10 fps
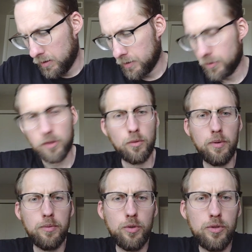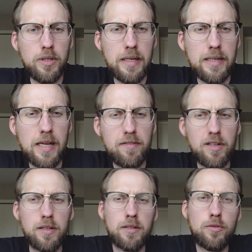I thought that what we would do today is have
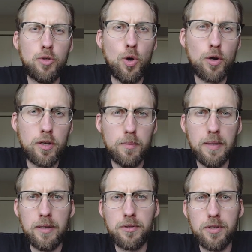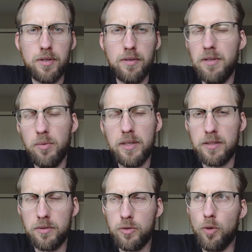another talk about a
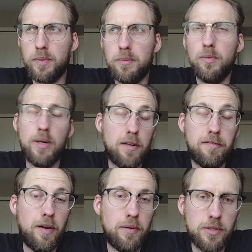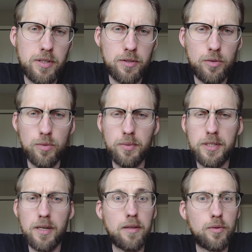theoretical topic, but one I found interesting too was
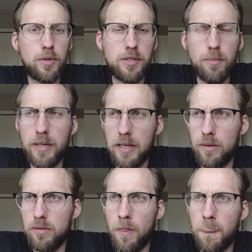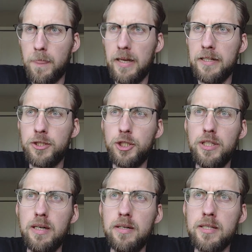another question by Carol, and she
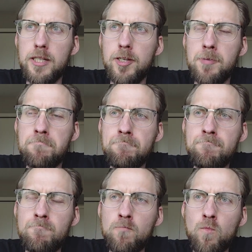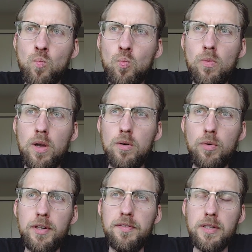asked, What
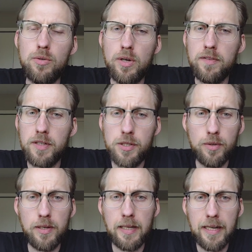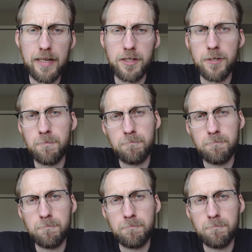do you think drives us to collect?